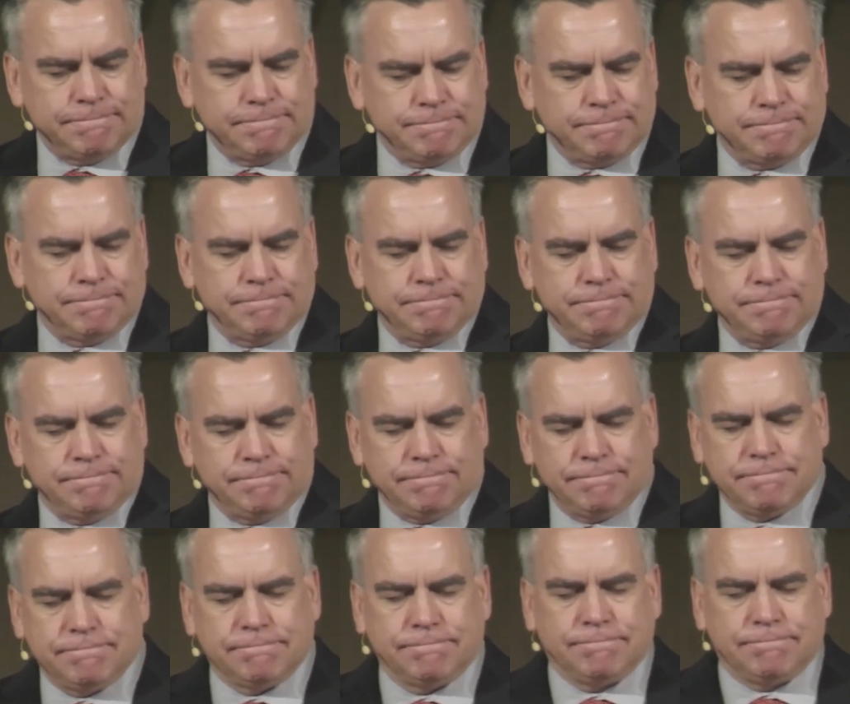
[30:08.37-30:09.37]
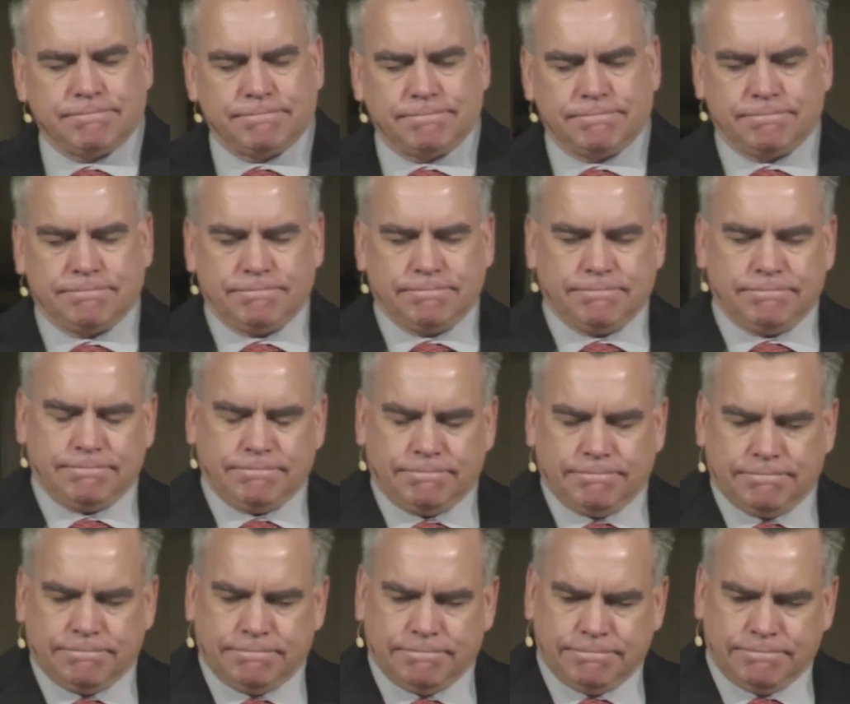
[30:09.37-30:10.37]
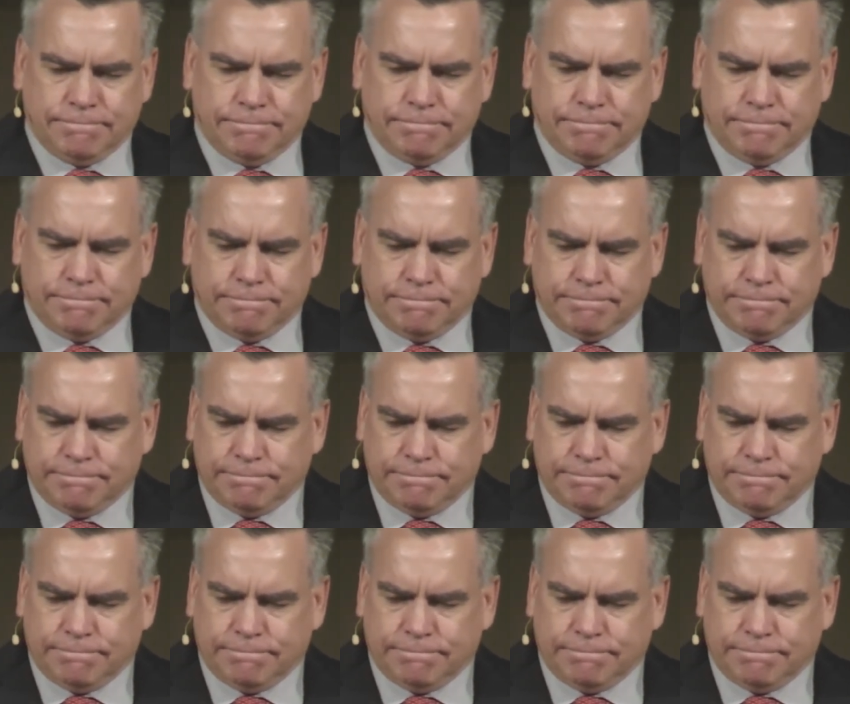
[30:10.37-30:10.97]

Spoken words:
(silence)